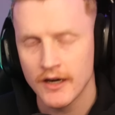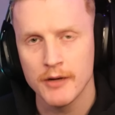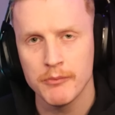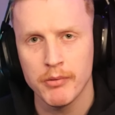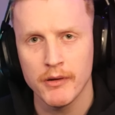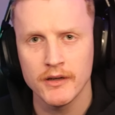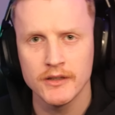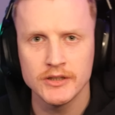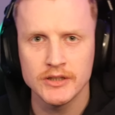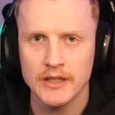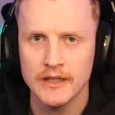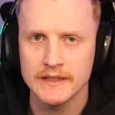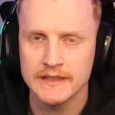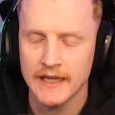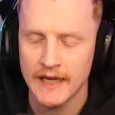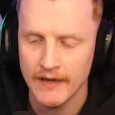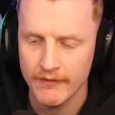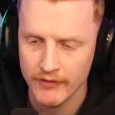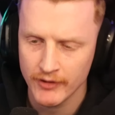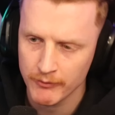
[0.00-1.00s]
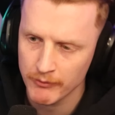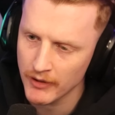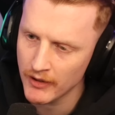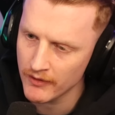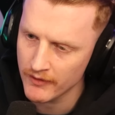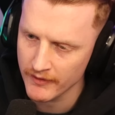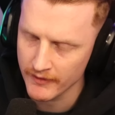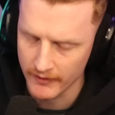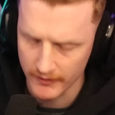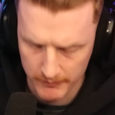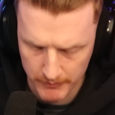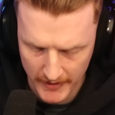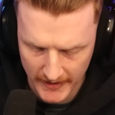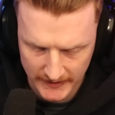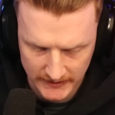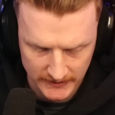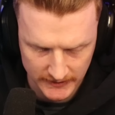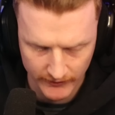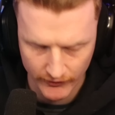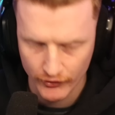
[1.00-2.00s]
I apologise, I haven't uploaded in the
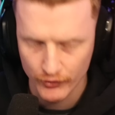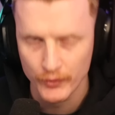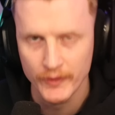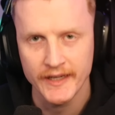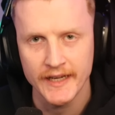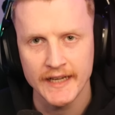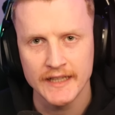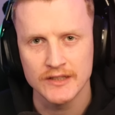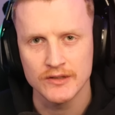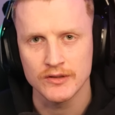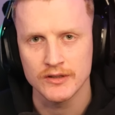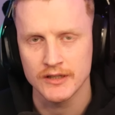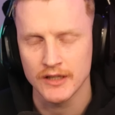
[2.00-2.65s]
past 3 days or